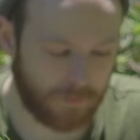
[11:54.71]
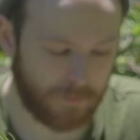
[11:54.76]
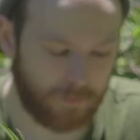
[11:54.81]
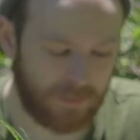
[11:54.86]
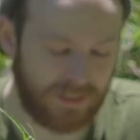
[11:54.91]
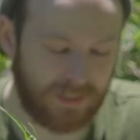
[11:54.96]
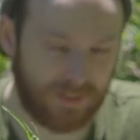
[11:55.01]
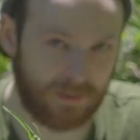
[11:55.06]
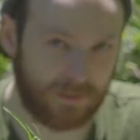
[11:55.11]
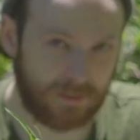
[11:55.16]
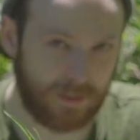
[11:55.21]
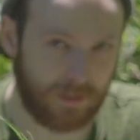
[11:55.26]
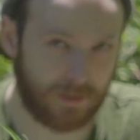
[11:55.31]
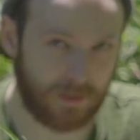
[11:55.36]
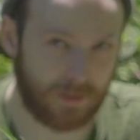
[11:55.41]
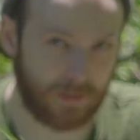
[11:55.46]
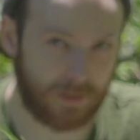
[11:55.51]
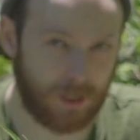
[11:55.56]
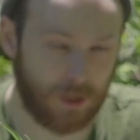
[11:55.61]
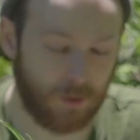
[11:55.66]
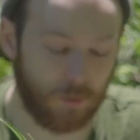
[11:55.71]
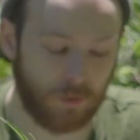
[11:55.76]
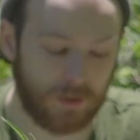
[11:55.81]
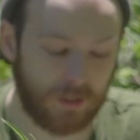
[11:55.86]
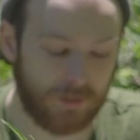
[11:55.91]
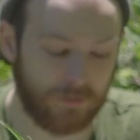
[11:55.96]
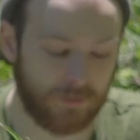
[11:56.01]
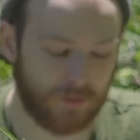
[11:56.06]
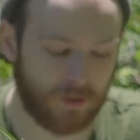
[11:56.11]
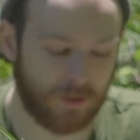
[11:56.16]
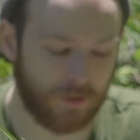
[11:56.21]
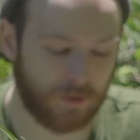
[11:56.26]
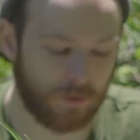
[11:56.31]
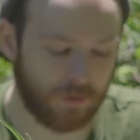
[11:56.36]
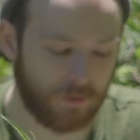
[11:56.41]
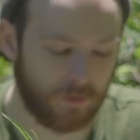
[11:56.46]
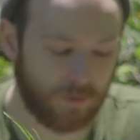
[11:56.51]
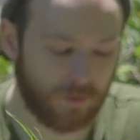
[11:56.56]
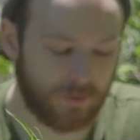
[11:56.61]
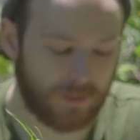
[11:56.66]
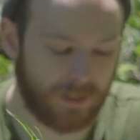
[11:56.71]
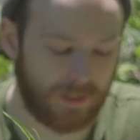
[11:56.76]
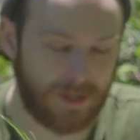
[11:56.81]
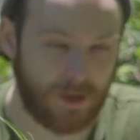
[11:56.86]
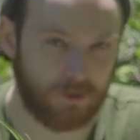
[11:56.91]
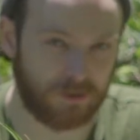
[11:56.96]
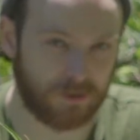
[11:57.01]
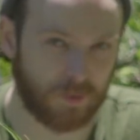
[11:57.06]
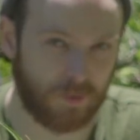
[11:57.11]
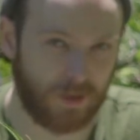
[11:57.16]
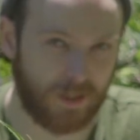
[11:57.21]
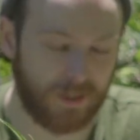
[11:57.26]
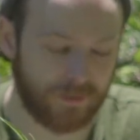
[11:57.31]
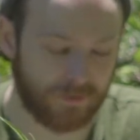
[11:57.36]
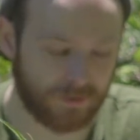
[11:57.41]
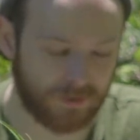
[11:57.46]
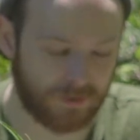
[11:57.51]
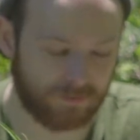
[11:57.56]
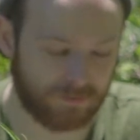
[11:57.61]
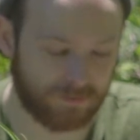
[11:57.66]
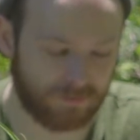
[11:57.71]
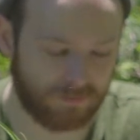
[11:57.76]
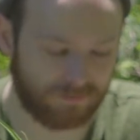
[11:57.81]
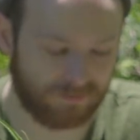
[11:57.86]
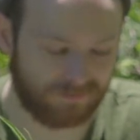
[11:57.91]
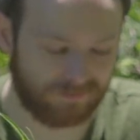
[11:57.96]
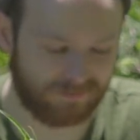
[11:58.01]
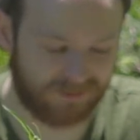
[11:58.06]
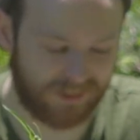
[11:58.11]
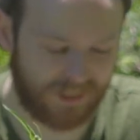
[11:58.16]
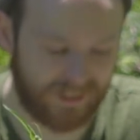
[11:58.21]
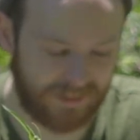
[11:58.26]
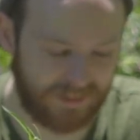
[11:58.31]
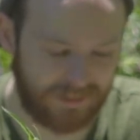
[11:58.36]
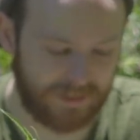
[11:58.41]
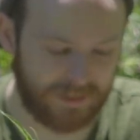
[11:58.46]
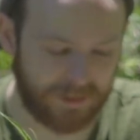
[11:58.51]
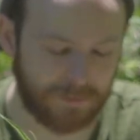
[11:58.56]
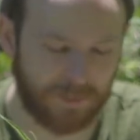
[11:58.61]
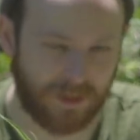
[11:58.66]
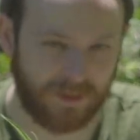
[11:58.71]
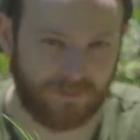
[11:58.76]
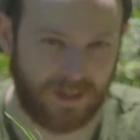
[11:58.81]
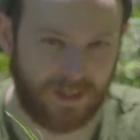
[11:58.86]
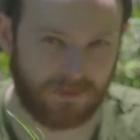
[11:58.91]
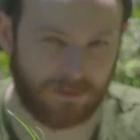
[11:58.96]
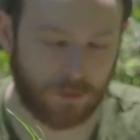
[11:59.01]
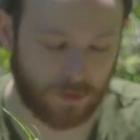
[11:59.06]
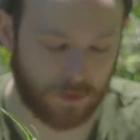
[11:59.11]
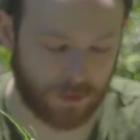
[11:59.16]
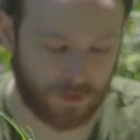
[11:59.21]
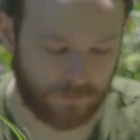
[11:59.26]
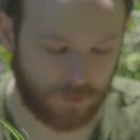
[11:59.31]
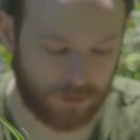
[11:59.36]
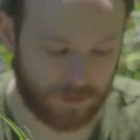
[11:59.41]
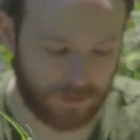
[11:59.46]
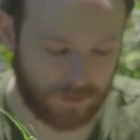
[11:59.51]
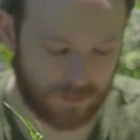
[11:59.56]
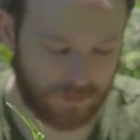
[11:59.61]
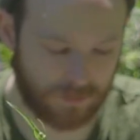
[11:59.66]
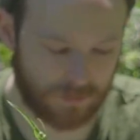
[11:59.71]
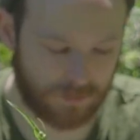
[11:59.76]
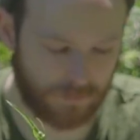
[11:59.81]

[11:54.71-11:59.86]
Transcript: But in a decade, how will I know that Outer Wilds really is my favorite work of art?